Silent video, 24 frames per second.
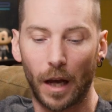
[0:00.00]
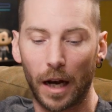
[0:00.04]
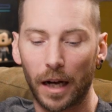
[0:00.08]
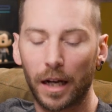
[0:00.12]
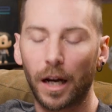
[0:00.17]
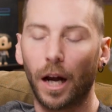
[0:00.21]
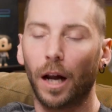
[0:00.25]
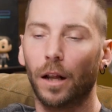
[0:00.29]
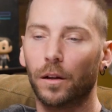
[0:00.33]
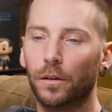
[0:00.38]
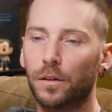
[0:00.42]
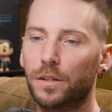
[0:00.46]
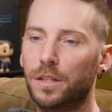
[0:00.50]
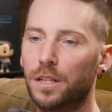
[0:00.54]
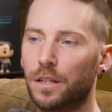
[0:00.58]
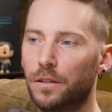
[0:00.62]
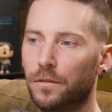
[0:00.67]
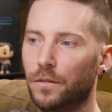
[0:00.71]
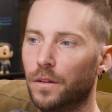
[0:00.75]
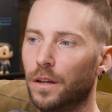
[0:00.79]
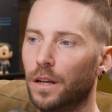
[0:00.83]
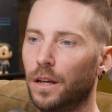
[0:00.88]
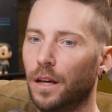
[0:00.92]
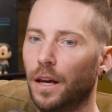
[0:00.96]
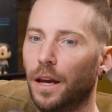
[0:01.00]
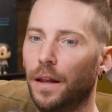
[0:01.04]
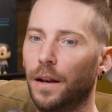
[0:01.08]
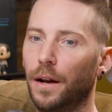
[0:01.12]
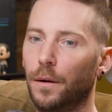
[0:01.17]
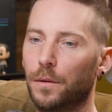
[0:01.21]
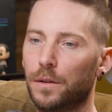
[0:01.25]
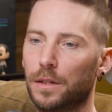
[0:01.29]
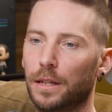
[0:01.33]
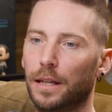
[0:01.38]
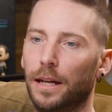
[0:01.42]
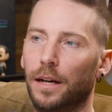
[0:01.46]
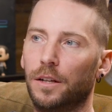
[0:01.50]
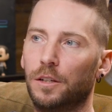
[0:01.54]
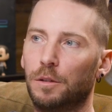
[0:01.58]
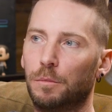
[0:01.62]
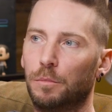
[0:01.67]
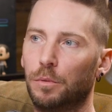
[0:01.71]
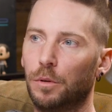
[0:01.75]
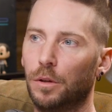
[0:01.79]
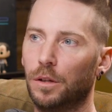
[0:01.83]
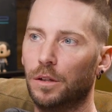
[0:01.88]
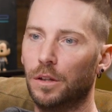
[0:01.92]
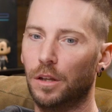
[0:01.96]
color TV, and I was allowed to
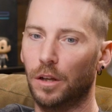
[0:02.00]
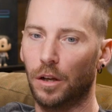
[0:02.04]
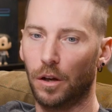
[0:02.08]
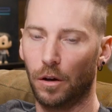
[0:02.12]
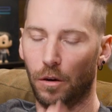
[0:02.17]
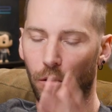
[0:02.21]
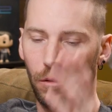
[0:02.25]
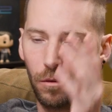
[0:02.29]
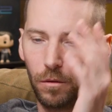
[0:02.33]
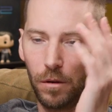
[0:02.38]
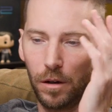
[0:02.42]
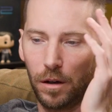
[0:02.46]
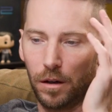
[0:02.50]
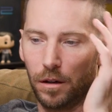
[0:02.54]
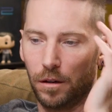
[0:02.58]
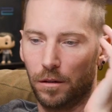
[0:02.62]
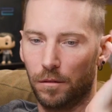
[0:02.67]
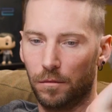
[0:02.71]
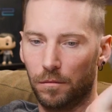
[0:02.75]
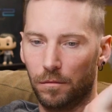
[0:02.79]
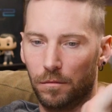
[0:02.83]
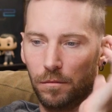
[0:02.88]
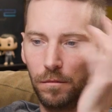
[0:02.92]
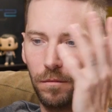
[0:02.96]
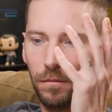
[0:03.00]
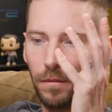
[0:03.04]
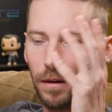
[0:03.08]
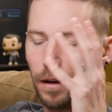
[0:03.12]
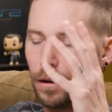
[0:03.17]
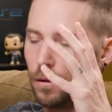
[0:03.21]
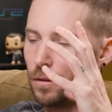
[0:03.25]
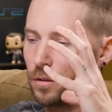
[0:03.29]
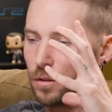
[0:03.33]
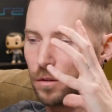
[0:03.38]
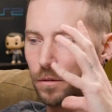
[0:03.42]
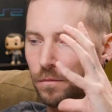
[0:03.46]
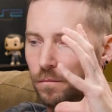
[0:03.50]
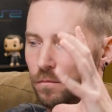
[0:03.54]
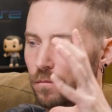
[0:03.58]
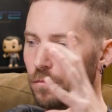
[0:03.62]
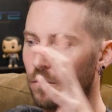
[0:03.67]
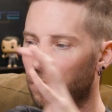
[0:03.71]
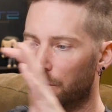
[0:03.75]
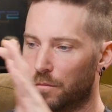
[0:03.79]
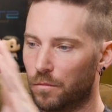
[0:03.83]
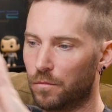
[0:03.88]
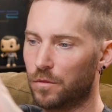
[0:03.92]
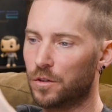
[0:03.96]
put, you know, it was a
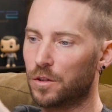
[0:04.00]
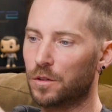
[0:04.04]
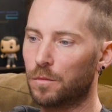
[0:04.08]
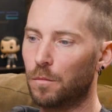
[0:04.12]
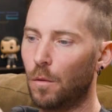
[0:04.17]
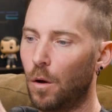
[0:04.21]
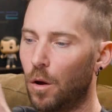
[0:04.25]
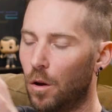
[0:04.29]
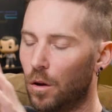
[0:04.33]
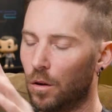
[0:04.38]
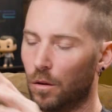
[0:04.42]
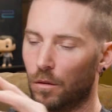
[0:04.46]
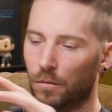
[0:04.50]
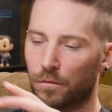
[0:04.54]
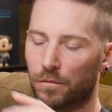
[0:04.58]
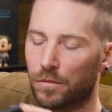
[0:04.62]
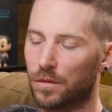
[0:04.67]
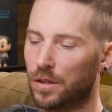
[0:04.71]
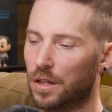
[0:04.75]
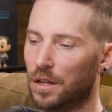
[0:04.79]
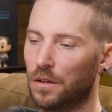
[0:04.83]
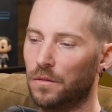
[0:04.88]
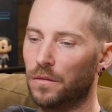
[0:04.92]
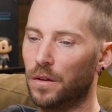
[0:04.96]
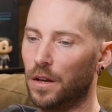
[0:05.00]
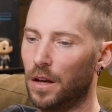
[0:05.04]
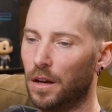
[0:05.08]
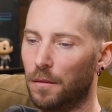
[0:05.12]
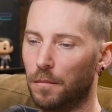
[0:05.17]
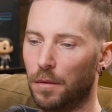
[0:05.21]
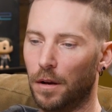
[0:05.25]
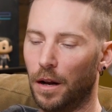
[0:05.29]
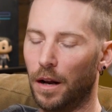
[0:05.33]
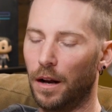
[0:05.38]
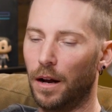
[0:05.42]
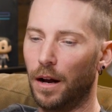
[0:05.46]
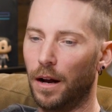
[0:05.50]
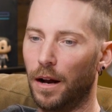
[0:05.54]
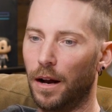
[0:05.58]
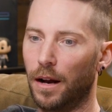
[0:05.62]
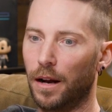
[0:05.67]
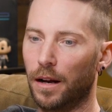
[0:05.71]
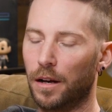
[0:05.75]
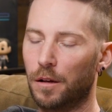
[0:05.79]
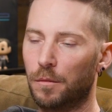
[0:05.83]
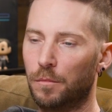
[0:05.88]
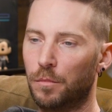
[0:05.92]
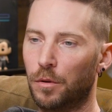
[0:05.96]
small TV, but I
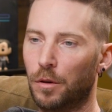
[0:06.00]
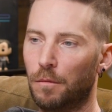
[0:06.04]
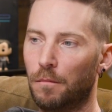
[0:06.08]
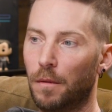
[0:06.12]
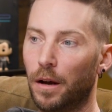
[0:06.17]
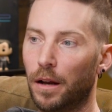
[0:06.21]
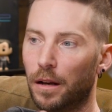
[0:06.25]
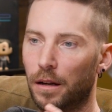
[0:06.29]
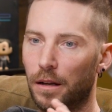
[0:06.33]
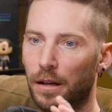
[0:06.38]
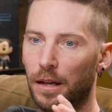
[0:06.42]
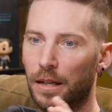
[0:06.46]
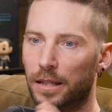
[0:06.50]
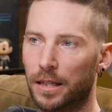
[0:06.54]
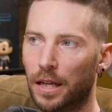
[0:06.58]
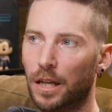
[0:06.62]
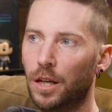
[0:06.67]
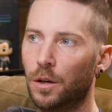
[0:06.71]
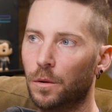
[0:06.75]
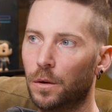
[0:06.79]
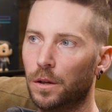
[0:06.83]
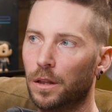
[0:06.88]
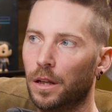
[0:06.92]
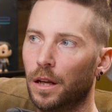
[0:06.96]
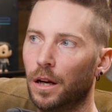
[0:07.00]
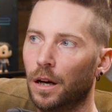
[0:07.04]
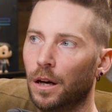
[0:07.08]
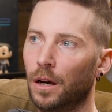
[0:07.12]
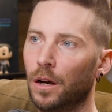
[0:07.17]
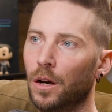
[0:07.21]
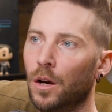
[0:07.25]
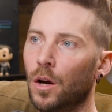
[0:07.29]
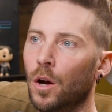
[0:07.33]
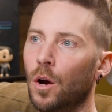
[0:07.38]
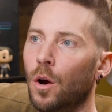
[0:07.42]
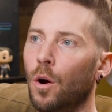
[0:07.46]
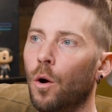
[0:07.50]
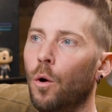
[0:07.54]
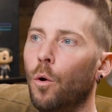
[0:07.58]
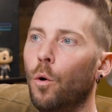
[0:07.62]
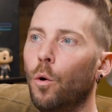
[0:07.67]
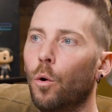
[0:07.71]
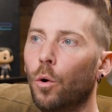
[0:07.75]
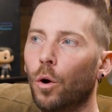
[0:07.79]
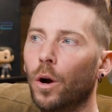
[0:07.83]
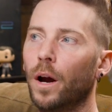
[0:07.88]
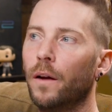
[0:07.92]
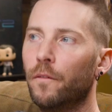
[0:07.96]
could put my Nintendo in there,
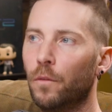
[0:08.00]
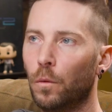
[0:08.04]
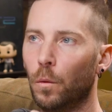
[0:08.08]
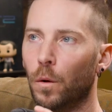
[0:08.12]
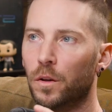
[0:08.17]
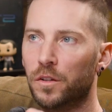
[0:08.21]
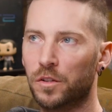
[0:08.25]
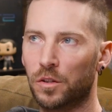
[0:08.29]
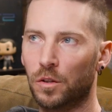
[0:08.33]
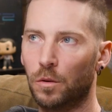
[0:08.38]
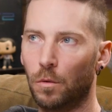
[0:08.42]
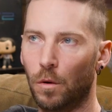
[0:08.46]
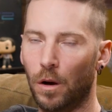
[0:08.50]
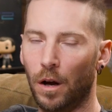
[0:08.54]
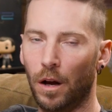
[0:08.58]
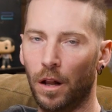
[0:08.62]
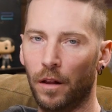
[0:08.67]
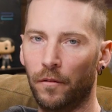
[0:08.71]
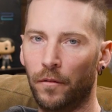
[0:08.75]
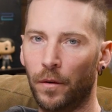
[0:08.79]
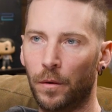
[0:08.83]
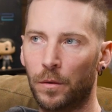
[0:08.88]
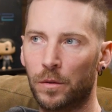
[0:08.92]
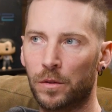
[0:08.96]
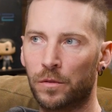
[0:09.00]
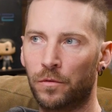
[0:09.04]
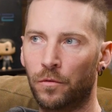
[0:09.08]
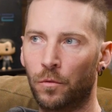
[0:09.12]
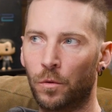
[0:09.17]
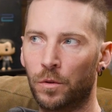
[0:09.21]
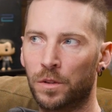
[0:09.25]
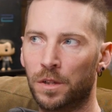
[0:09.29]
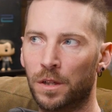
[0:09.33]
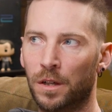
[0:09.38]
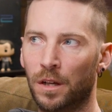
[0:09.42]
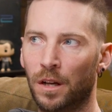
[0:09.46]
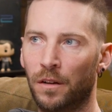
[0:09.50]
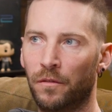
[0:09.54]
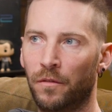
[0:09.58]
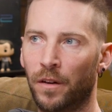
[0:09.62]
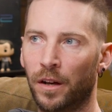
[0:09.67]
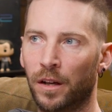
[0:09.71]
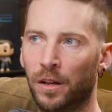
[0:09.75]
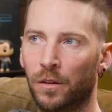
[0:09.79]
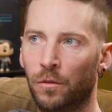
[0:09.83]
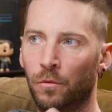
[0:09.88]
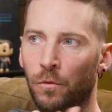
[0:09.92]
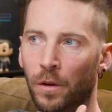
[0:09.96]
or every once in a while, if I was fortunate enough, I
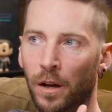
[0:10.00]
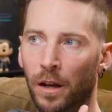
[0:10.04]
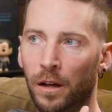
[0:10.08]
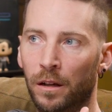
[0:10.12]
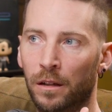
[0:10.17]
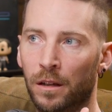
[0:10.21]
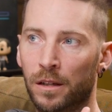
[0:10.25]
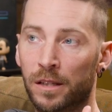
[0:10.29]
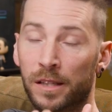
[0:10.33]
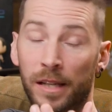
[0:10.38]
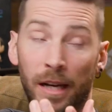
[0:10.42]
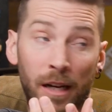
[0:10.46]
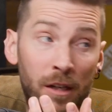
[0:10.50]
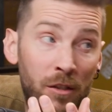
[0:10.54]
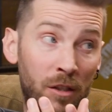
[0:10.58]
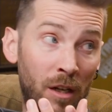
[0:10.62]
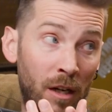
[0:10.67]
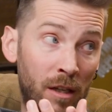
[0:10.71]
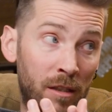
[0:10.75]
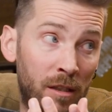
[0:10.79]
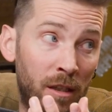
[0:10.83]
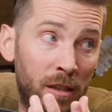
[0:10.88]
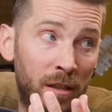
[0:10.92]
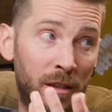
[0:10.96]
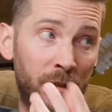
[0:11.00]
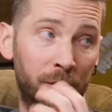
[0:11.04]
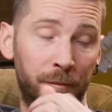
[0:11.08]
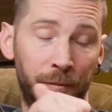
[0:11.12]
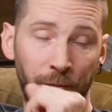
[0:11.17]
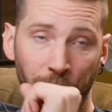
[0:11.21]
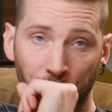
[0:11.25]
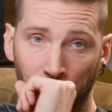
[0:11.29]
could rent a Sega Genesis.